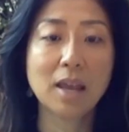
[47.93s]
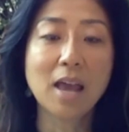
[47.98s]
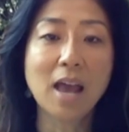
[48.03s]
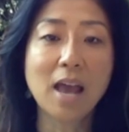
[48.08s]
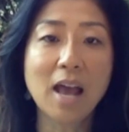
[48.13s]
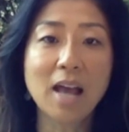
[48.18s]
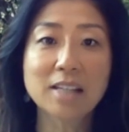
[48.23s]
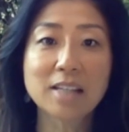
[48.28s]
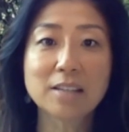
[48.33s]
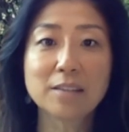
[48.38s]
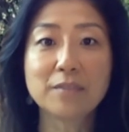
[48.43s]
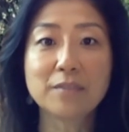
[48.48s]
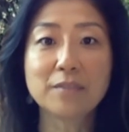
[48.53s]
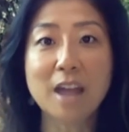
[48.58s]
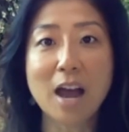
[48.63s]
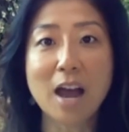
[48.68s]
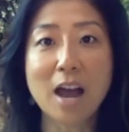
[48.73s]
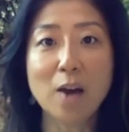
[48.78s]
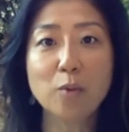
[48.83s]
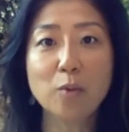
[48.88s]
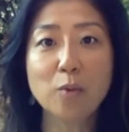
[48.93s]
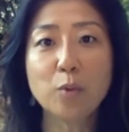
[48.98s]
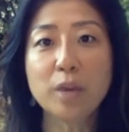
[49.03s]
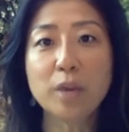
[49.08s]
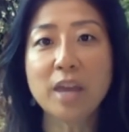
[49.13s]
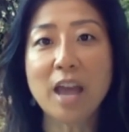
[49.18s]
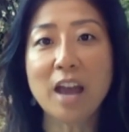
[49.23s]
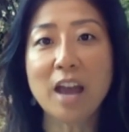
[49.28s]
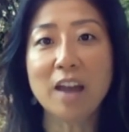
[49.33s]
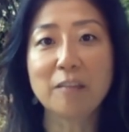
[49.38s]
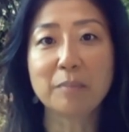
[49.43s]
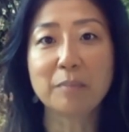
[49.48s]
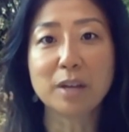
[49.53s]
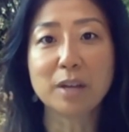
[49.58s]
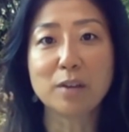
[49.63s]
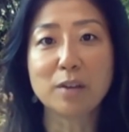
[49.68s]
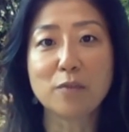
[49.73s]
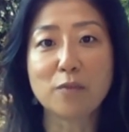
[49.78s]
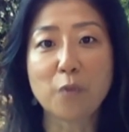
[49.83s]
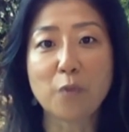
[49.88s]
As of now, we have been
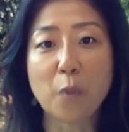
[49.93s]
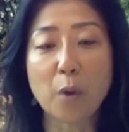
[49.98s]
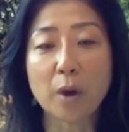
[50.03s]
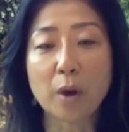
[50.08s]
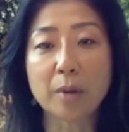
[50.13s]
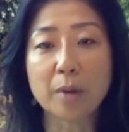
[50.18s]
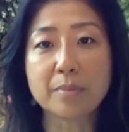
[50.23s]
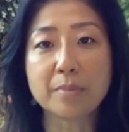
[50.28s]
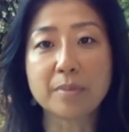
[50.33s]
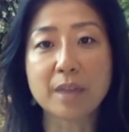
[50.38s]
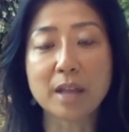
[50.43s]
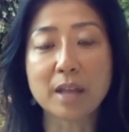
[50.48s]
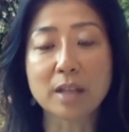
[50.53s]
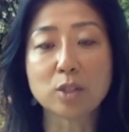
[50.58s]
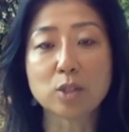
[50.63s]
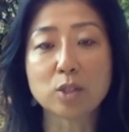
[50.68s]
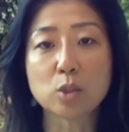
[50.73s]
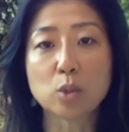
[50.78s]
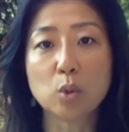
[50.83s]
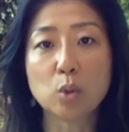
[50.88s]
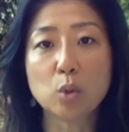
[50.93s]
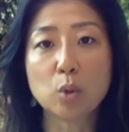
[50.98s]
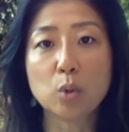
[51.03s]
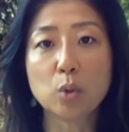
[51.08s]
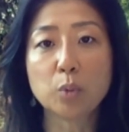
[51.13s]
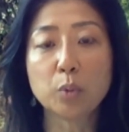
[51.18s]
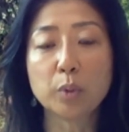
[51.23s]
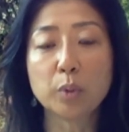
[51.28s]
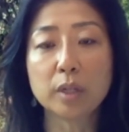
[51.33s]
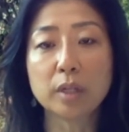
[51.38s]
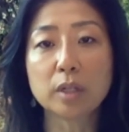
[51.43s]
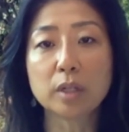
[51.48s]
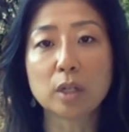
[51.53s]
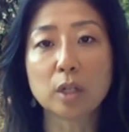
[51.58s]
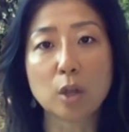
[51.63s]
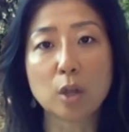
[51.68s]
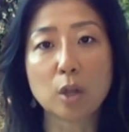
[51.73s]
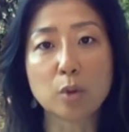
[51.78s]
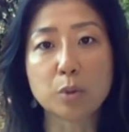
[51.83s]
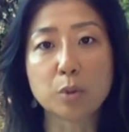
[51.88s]
informed that school will
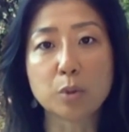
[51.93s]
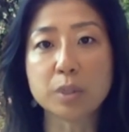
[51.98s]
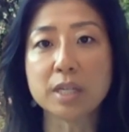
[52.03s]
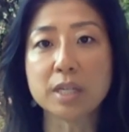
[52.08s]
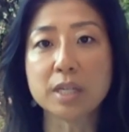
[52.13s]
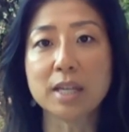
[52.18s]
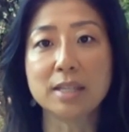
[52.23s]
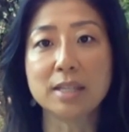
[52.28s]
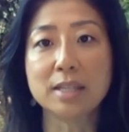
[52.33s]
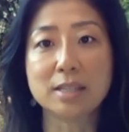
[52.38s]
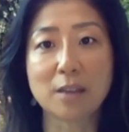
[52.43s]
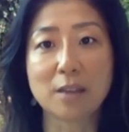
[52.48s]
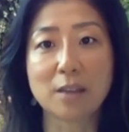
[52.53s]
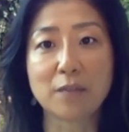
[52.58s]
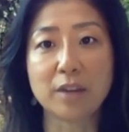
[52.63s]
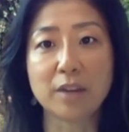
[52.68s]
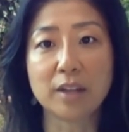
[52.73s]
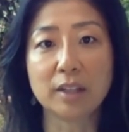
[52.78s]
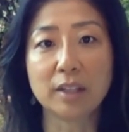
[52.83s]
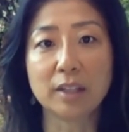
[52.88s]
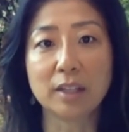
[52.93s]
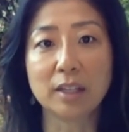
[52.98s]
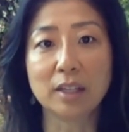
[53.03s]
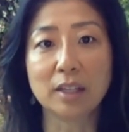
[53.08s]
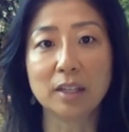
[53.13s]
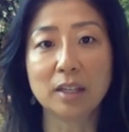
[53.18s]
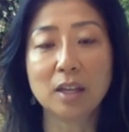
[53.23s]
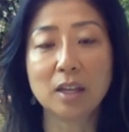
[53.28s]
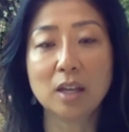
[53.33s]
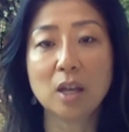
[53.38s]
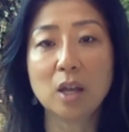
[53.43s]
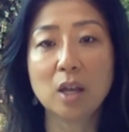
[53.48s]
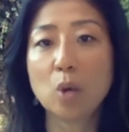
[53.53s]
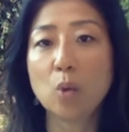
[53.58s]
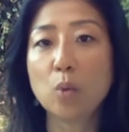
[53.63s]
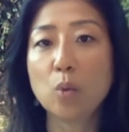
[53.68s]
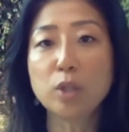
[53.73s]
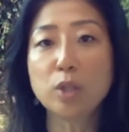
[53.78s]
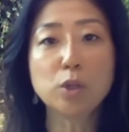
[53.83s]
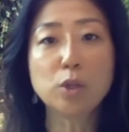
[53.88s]
close indefinitely.
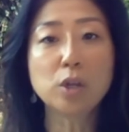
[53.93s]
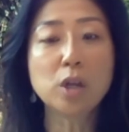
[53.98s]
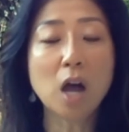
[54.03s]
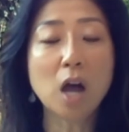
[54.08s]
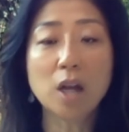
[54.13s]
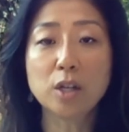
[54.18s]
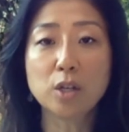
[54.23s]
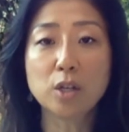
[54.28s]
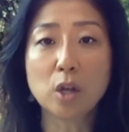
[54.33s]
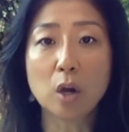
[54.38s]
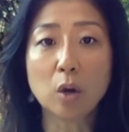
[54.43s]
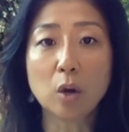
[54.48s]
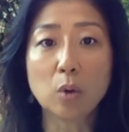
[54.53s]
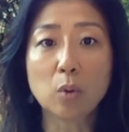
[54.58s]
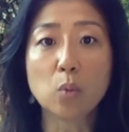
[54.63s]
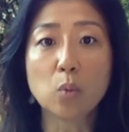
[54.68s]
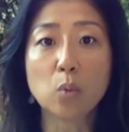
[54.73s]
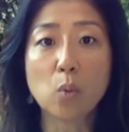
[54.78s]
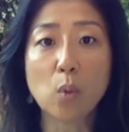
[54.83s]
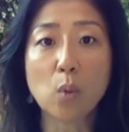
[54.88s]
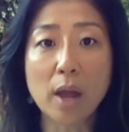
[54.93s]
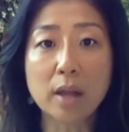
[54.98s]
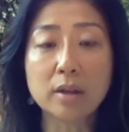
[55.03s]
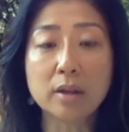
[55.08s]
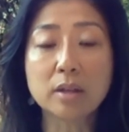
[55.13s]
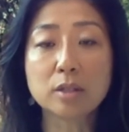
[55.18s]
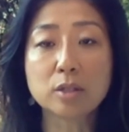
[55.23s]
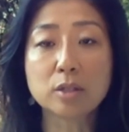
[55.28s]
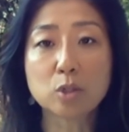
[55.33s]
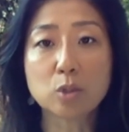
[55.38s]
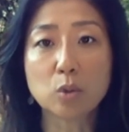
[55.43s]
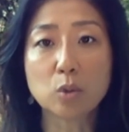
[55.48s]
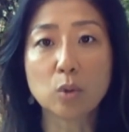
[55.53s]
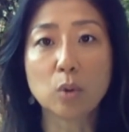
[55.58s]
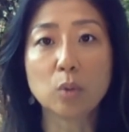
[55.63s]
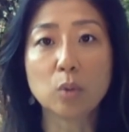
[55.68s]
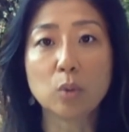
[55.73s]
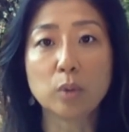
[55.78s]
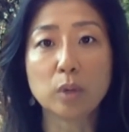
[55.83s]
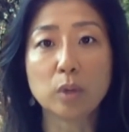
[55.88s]
We do not know when
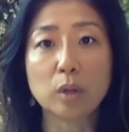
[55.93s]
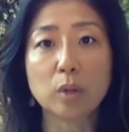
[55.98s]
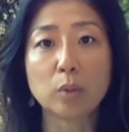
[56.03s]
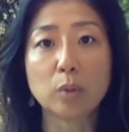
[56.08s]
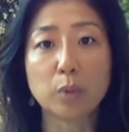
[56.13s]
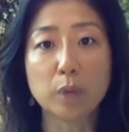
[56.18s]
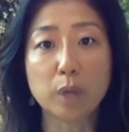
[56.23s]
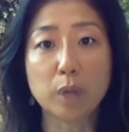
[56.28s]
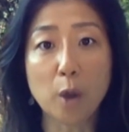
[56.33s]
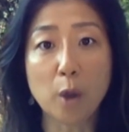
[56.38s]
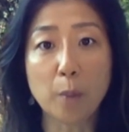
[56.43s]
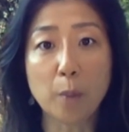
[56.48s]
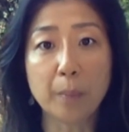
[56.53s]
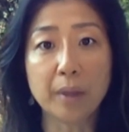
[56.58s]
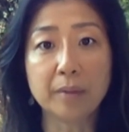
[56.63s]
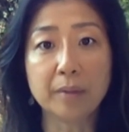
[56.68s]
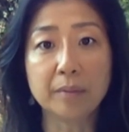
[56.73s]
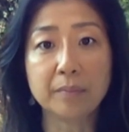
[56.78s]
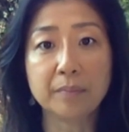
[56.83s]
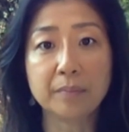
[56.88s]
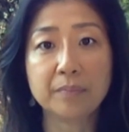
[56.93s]
school will reopen.